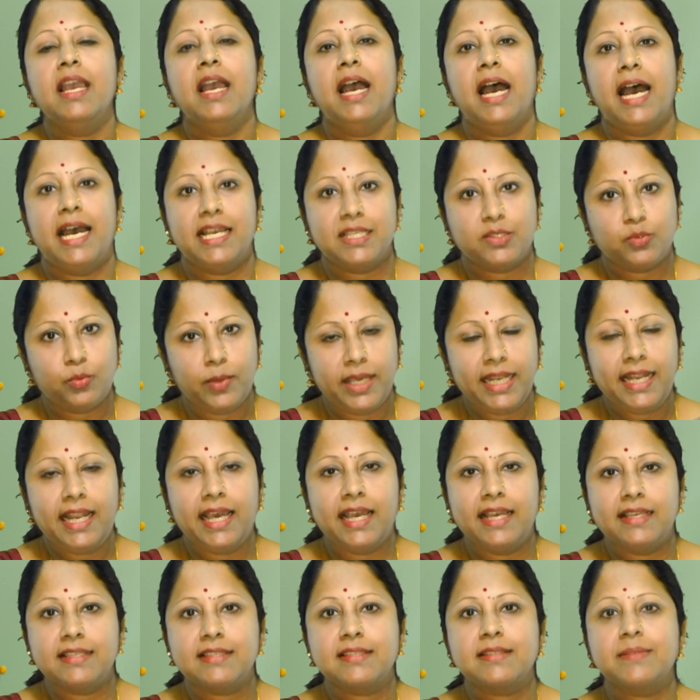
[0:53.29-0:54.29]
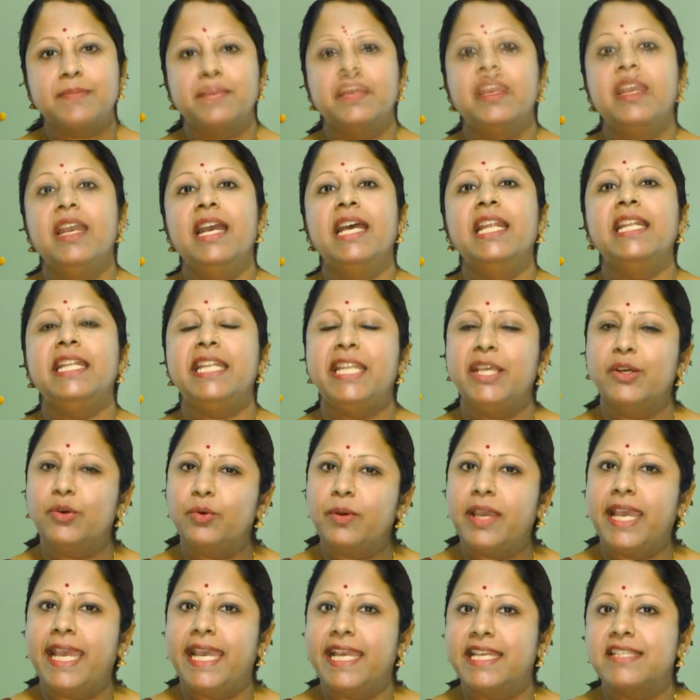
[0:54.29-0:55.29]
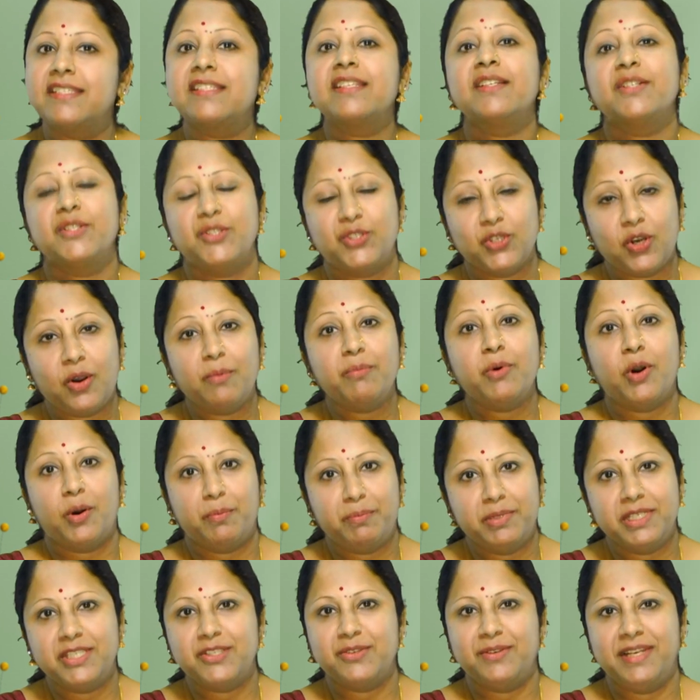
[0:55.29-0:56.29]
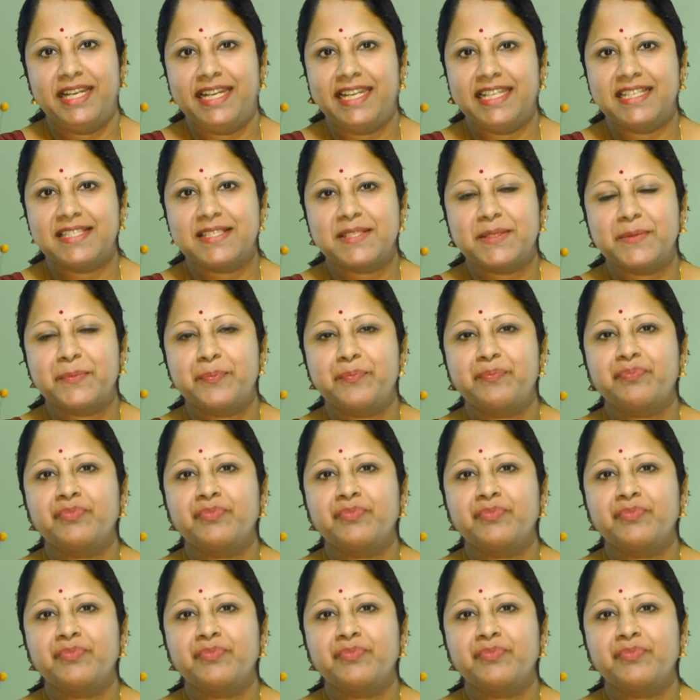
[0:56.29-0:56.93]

as well as new age job opportunities.